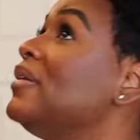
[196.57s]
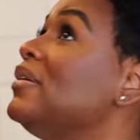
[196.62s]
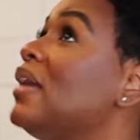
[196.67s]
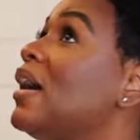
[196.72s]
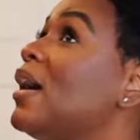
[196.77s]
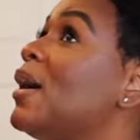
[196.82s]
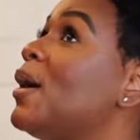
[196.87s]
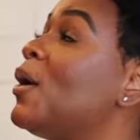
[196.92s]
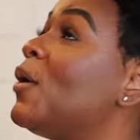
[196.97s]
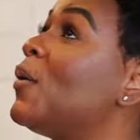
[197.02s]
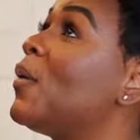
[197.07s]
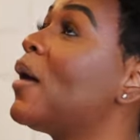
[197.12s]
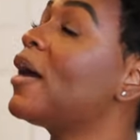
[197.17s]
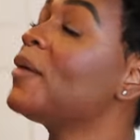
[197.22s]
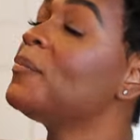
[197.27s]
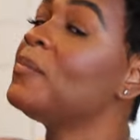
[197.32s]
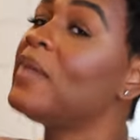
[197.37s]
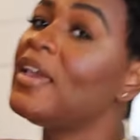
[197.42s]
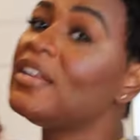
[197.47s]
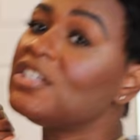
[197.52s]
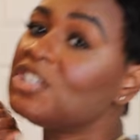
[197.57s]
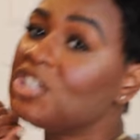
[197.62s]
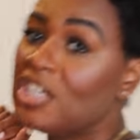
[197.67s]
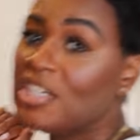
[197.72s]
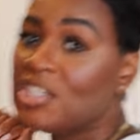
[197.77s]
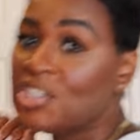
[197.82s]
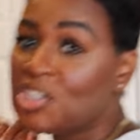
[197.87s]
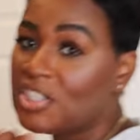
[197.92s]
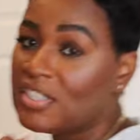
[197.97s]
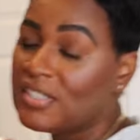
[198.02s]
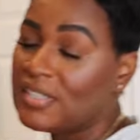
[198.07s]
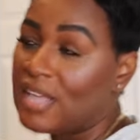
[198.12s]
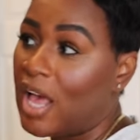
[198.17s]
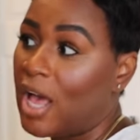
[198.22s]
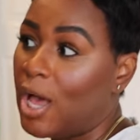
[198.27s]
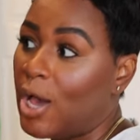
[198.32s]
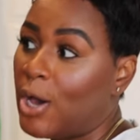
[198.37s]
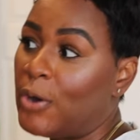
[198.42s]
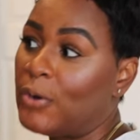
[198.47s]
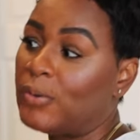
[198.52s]
now I may change this
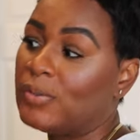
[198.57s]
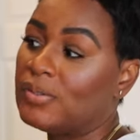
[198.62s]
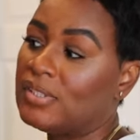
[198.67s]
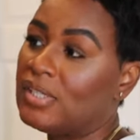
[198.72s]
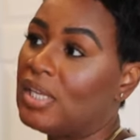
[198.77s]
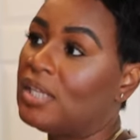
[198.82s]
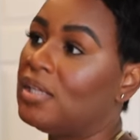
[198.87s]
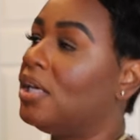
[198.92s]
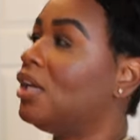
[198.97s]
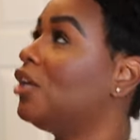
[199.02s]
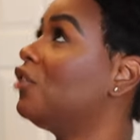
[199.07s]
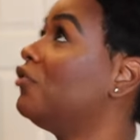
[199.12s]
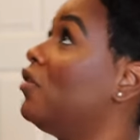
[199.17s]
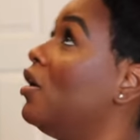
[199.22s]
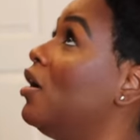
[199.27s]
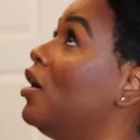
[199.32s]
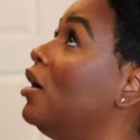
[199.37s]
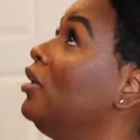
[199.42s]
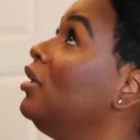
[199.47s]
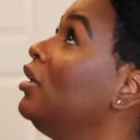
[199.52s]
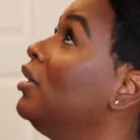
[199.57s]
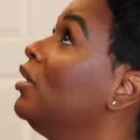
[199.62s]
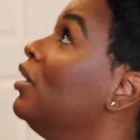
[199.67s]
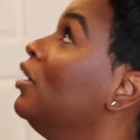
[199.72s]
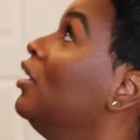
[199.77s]
out later on